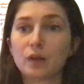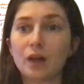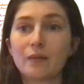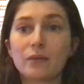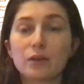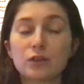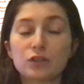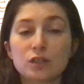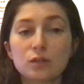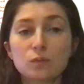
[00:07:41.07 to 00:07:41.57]
and
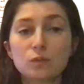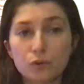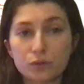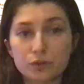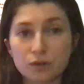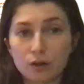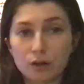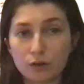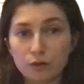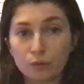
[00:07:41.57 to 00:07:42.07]
that she
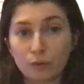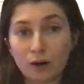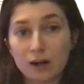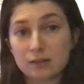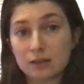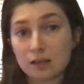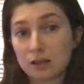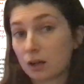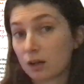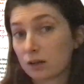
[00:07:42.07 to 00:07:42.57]
wasn't a threat
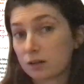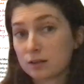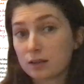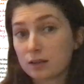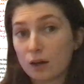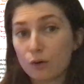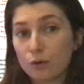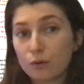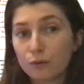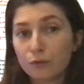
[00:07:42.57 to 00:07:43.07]
in
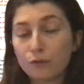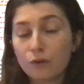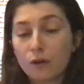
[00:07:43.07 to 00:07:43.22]
herself.